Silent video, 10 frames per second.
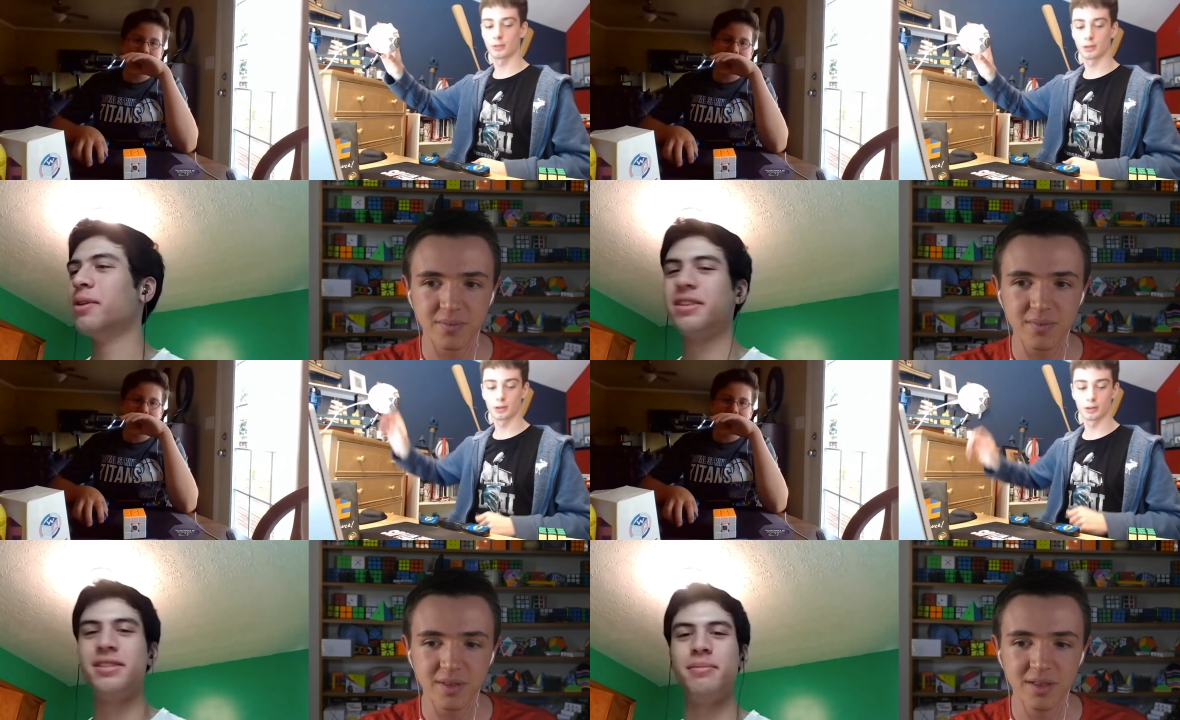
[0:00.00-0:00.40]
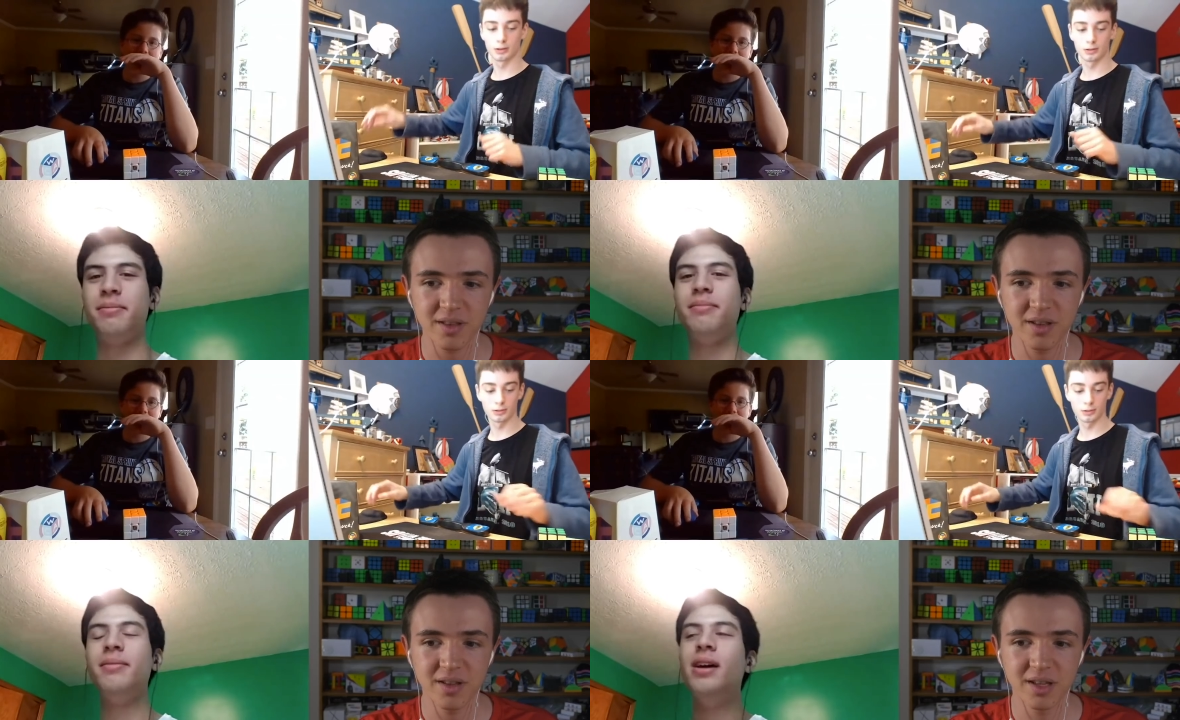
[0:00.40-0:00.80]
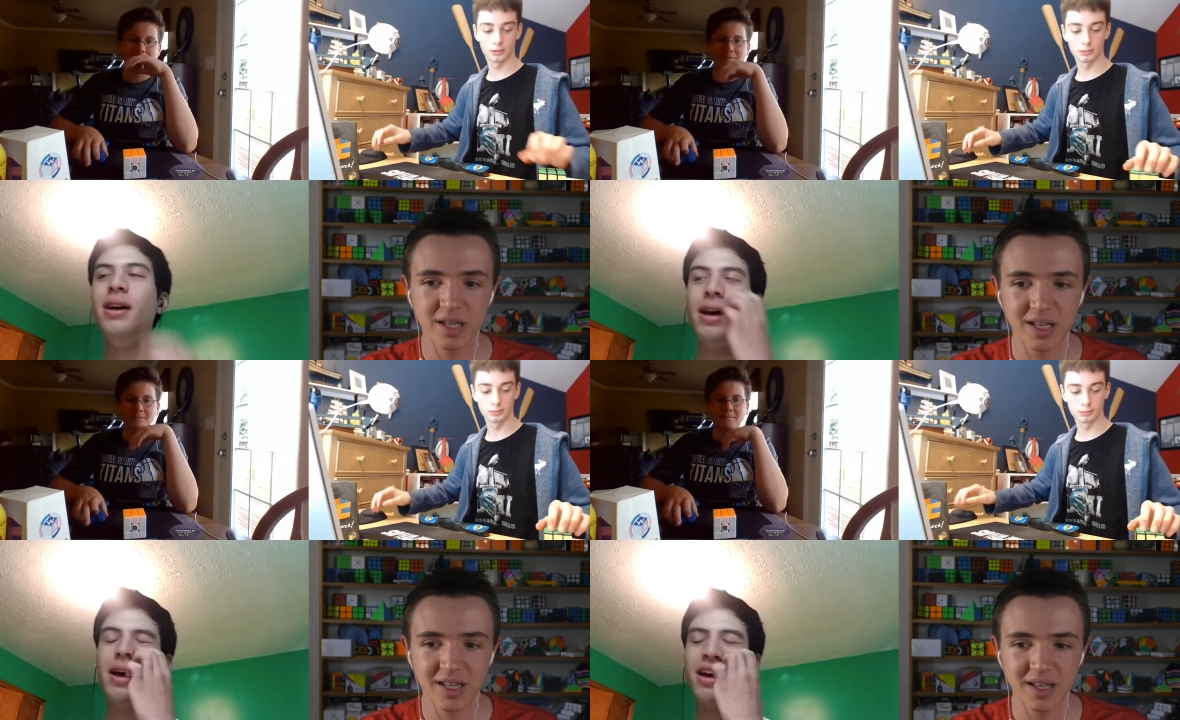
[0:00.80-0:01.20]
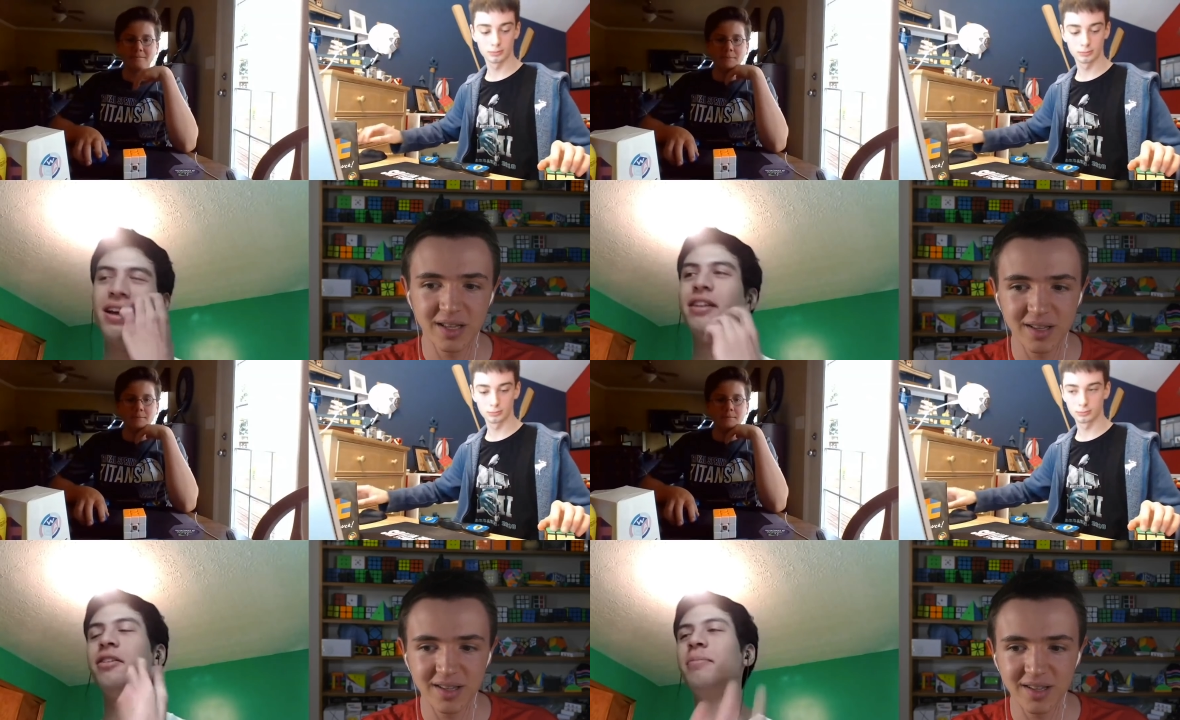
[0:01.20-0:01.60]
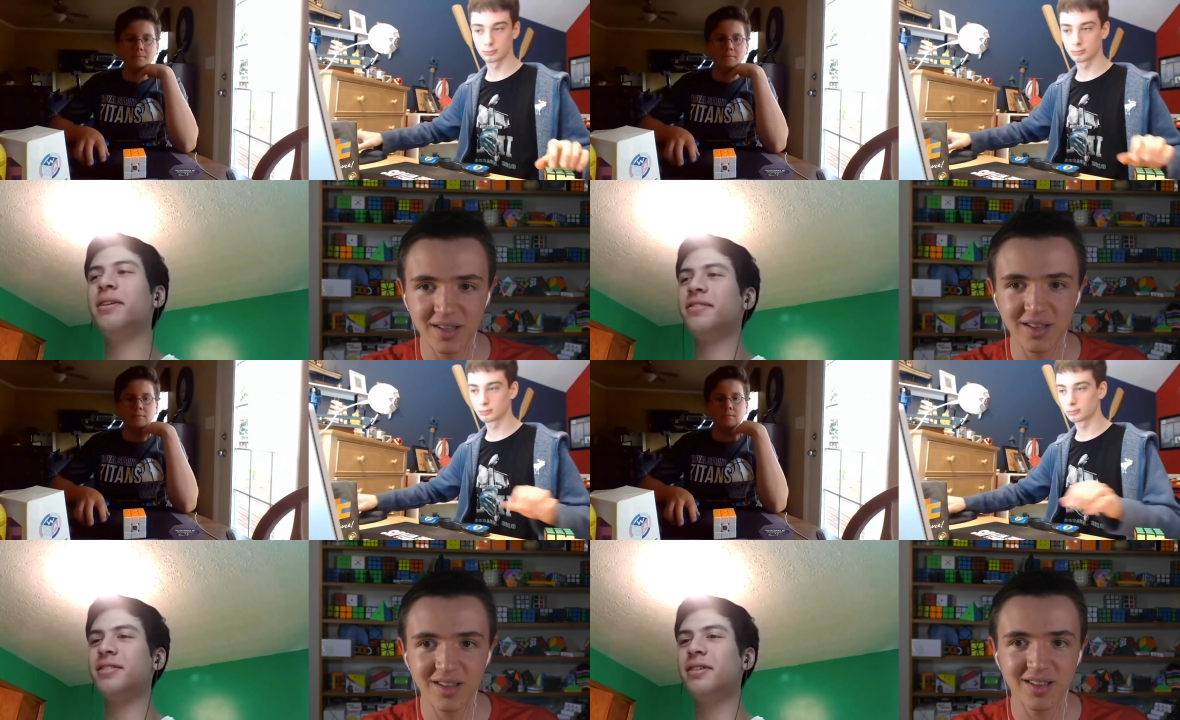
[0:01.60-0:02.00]
Speaker 1: some a little bit
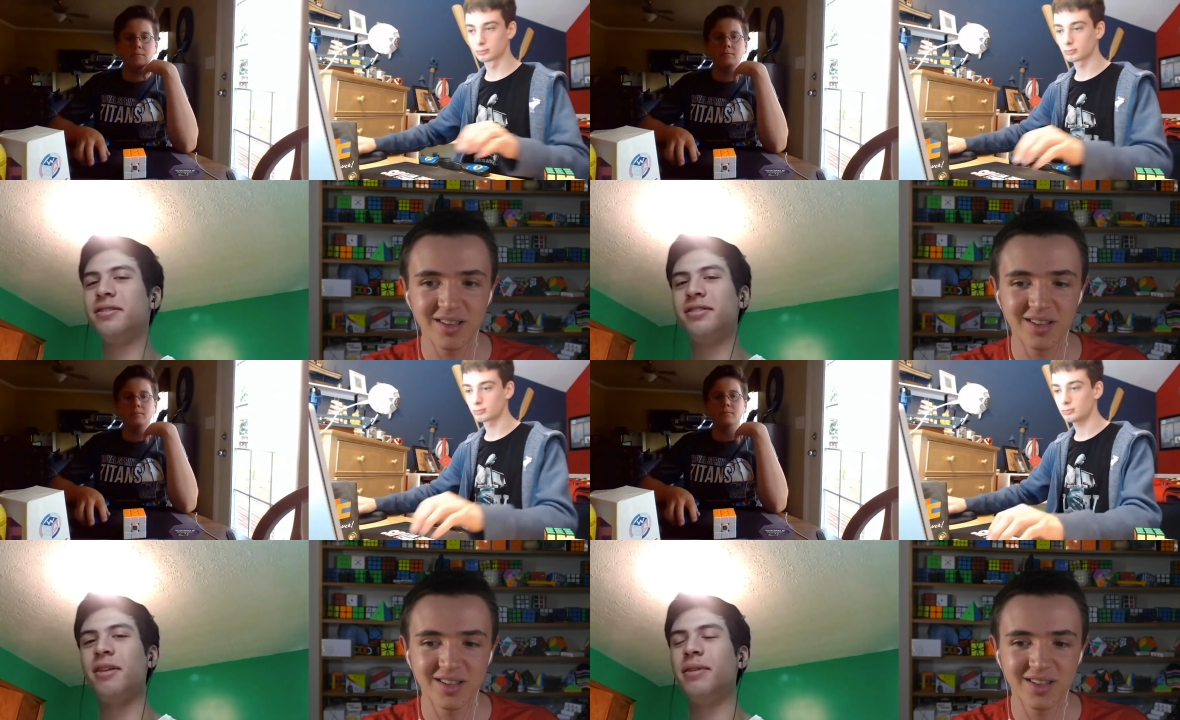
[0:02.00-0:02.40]
of a slow start,